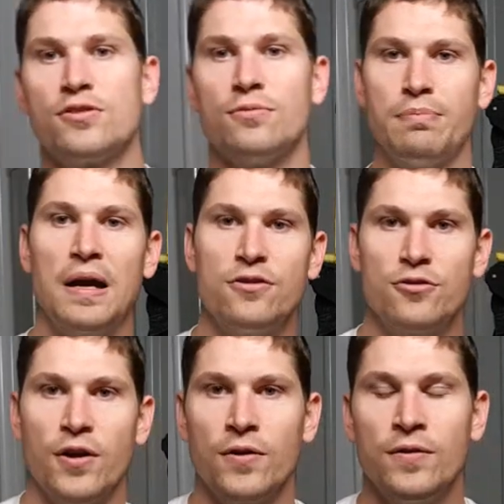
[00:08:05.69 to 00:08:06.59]
on
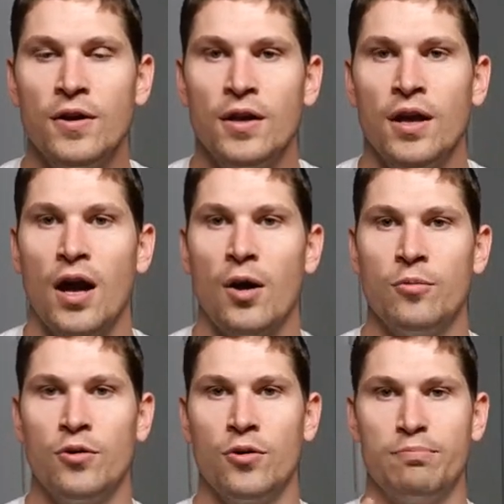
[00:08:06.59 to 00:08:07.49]
Patreon.
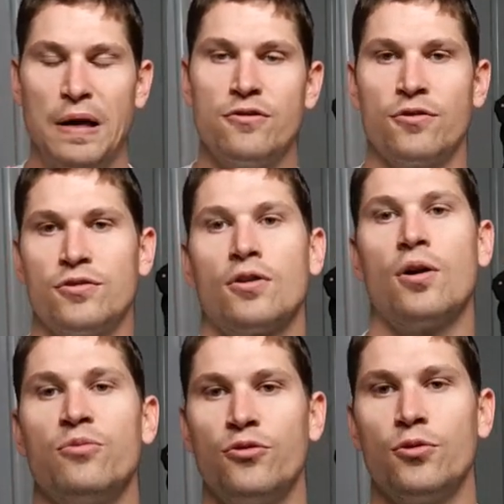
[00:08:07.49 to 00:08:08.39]
Um, who are
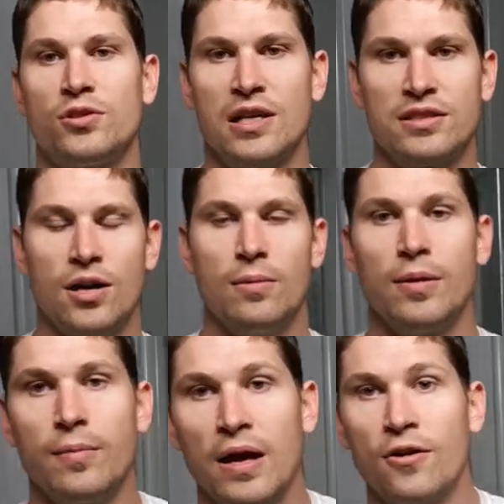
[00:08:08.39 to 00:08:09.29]
patreon.com forward slash
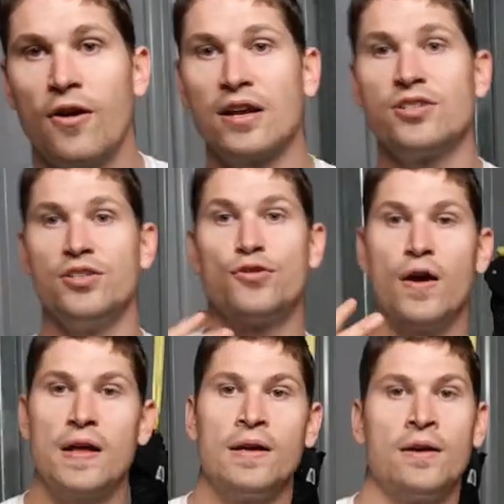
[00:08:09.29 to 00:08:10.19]
IBMA who are actually
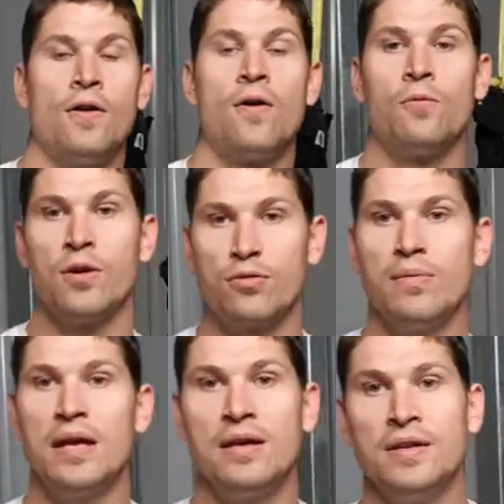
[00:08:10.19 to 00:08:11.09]
training along with
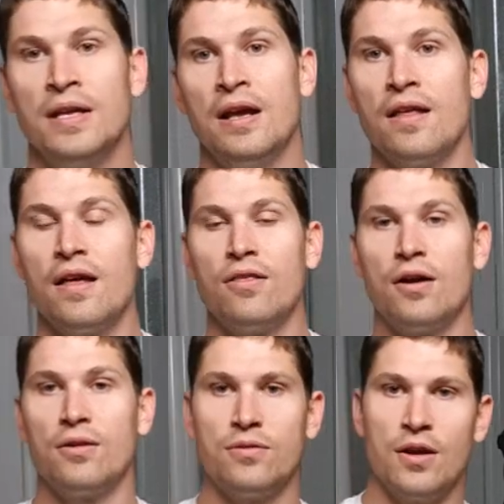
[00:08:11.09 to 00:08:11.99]
me. They're,
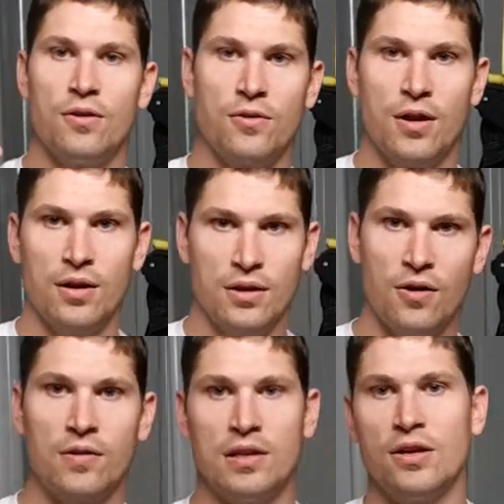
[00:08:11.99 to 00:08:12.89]
they're, they're uh,
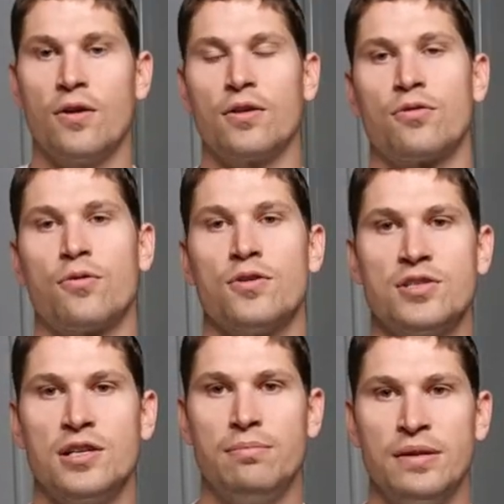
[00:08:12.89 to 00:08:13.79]
currently going through a
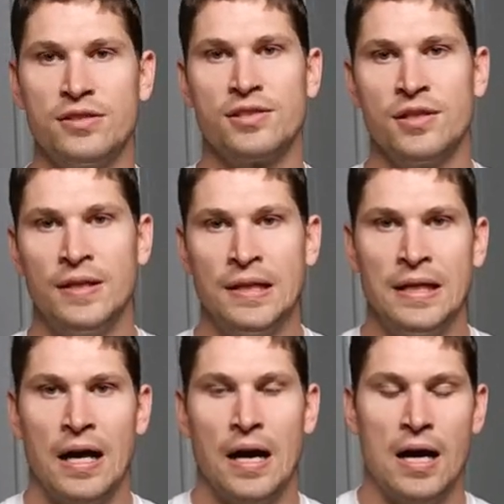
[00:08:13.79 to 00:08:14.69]
syllabus
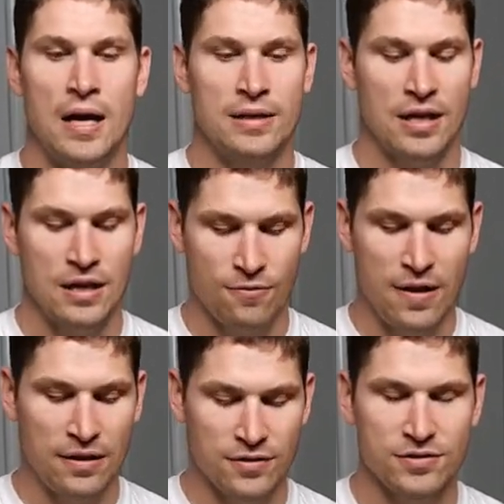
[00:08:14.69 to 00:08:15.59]
uh, and getting
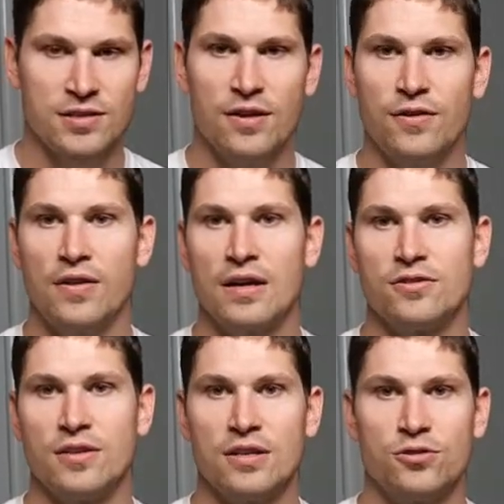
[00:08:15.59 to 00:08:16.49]
ranked and stuff like that,
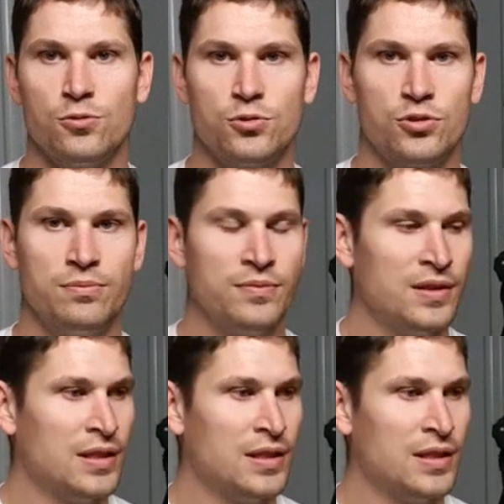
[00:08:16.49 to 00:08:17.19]
so that's awesome.